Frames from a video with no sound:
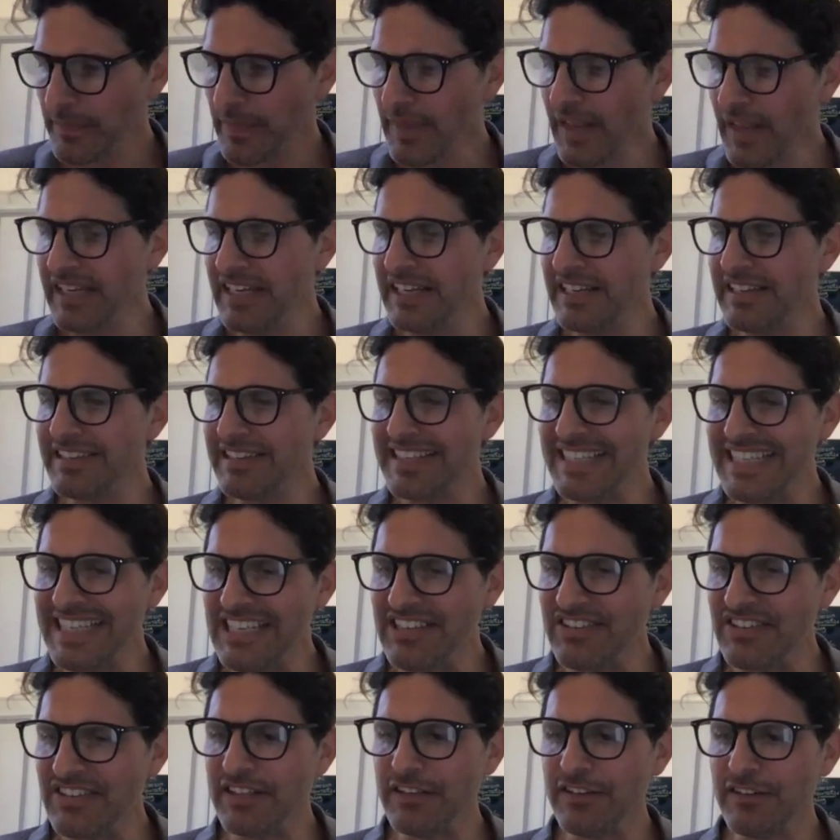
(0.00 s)
And it is
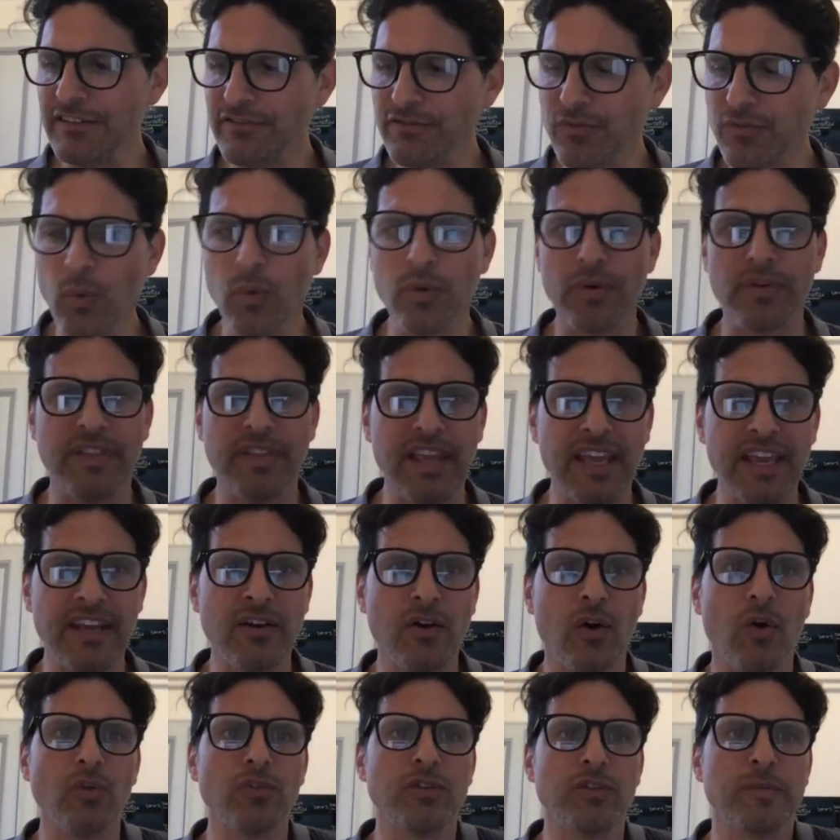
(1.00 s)
easy for then
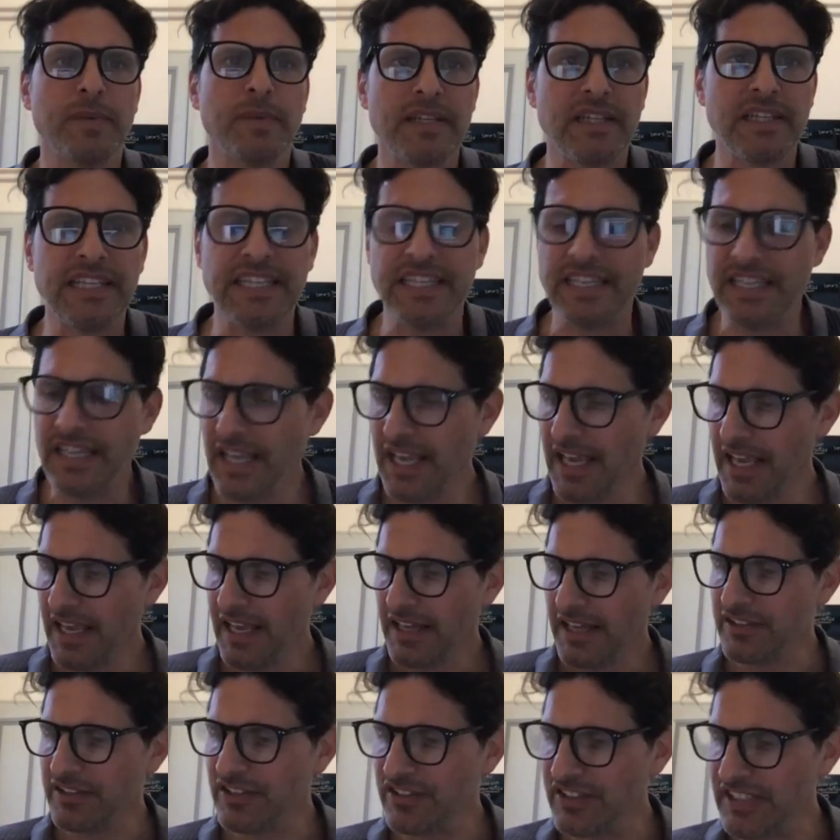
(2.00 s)
ultimately
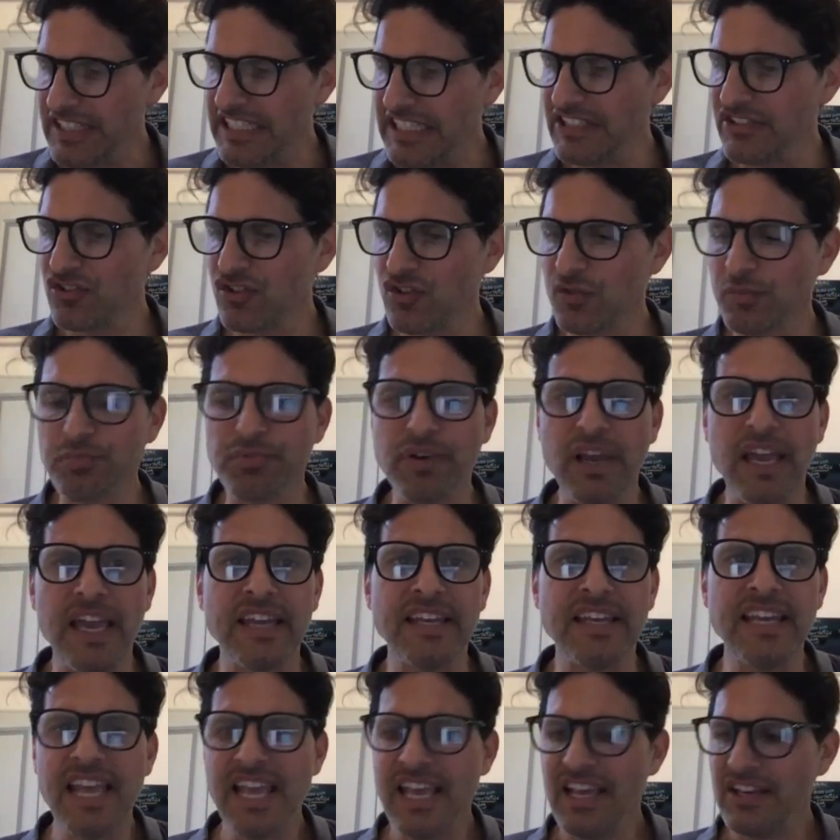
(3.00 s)
disease to
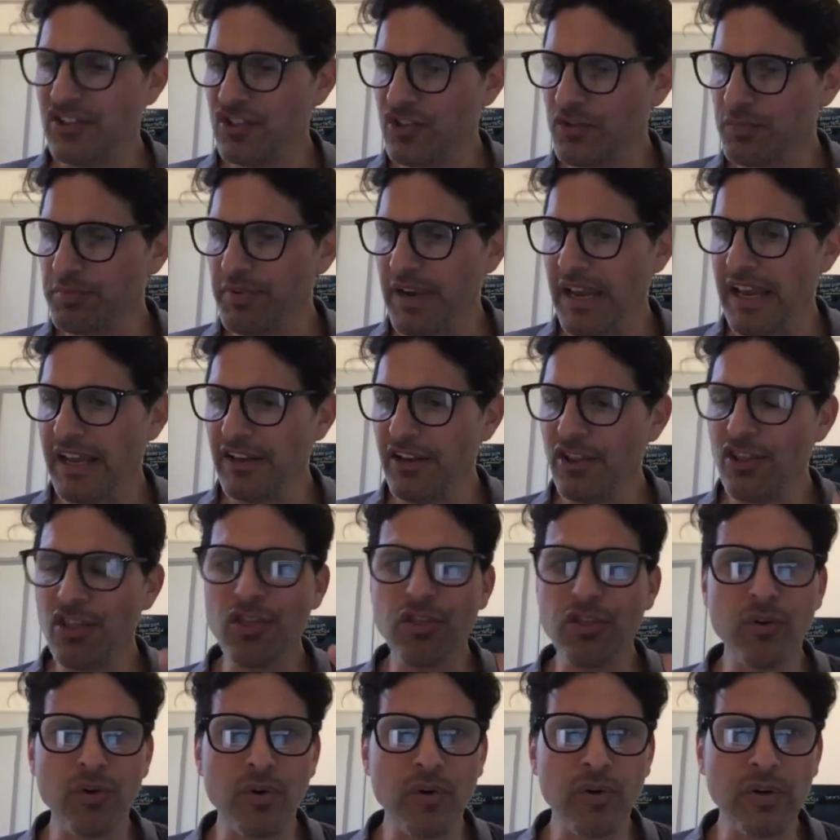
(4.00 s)
spread, to spread
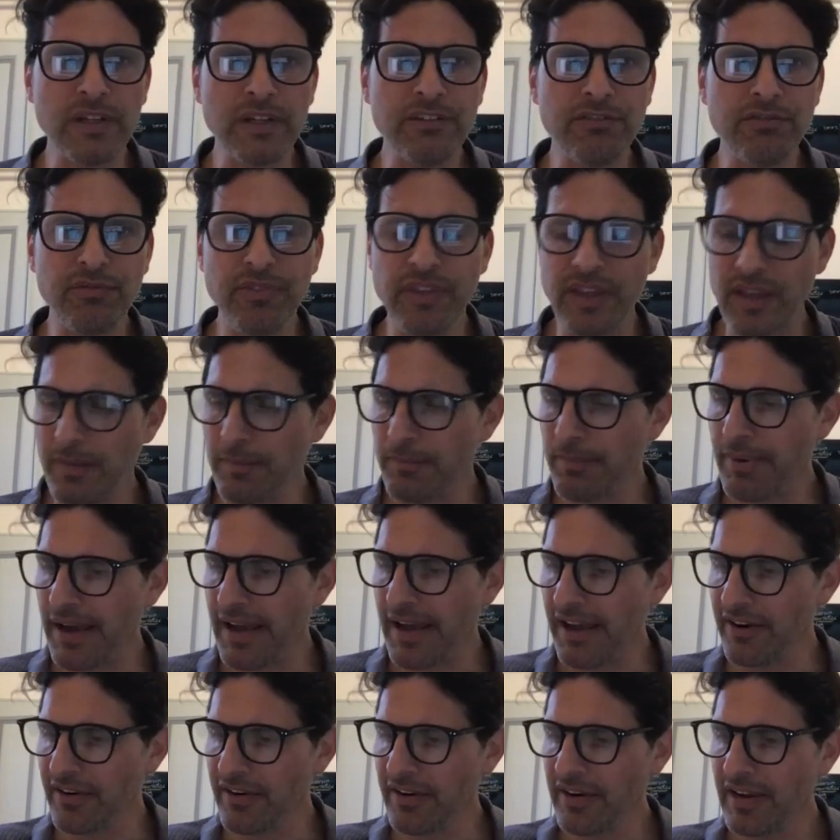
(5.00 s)
thoroughly through the
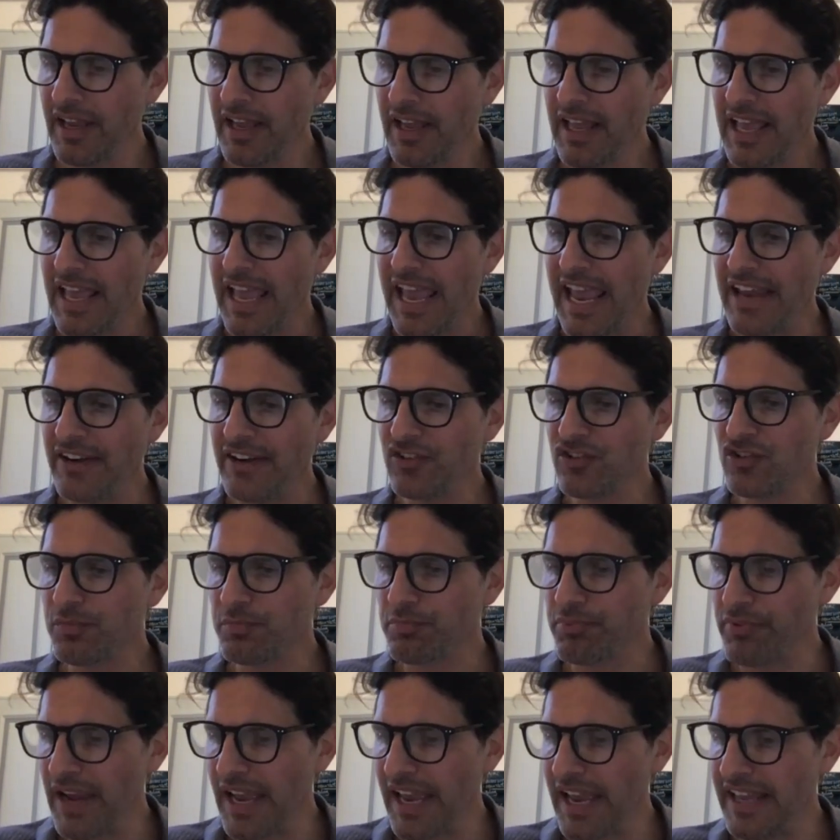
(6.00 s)
empire and to
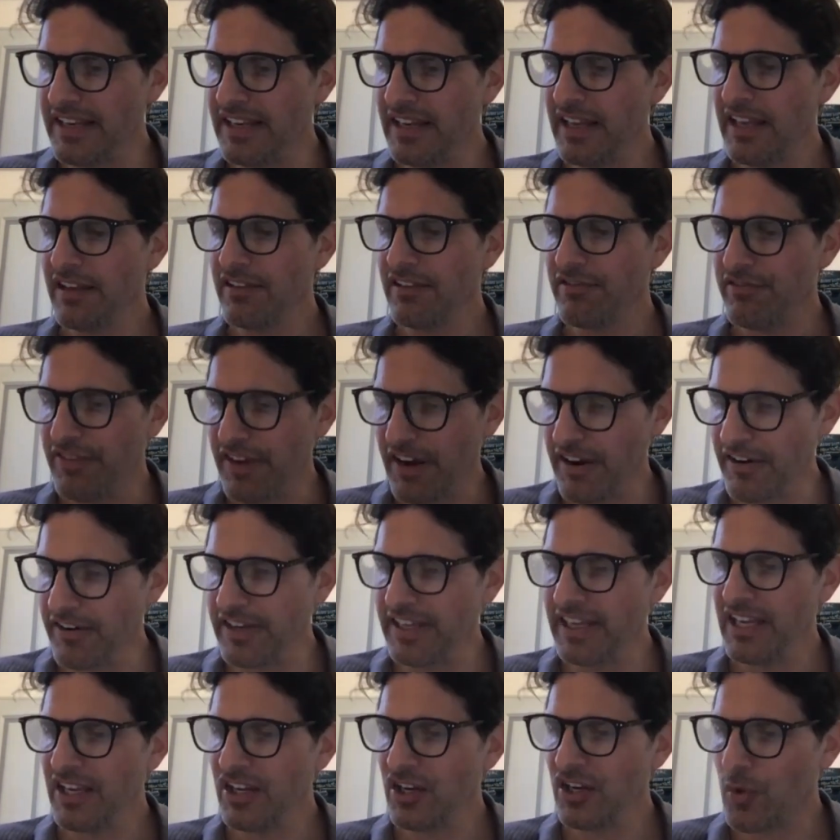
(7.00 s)
spread
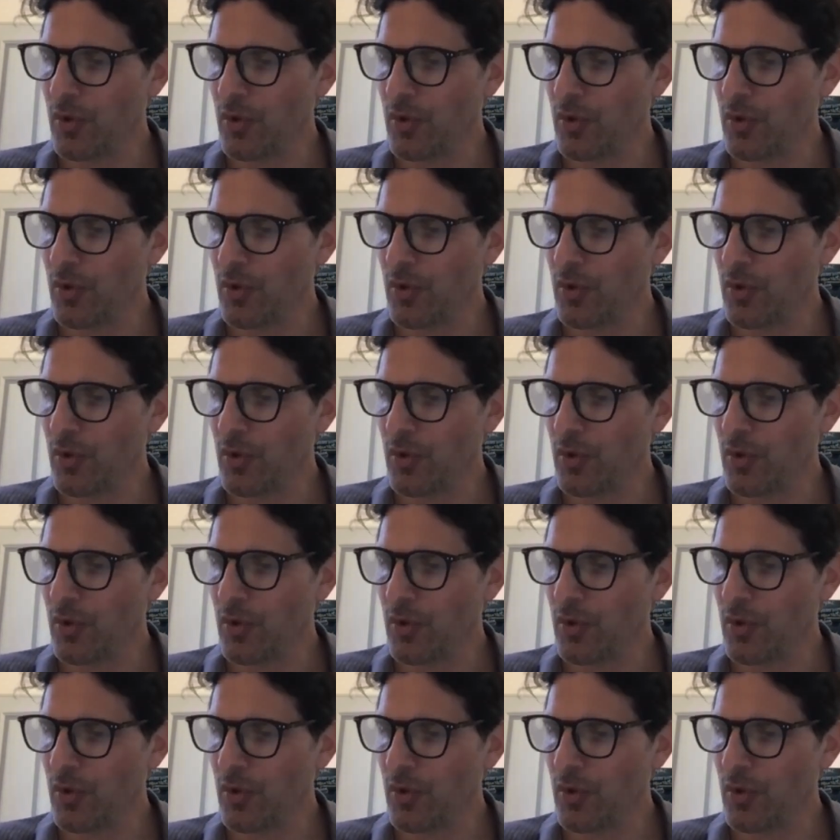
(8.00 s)
very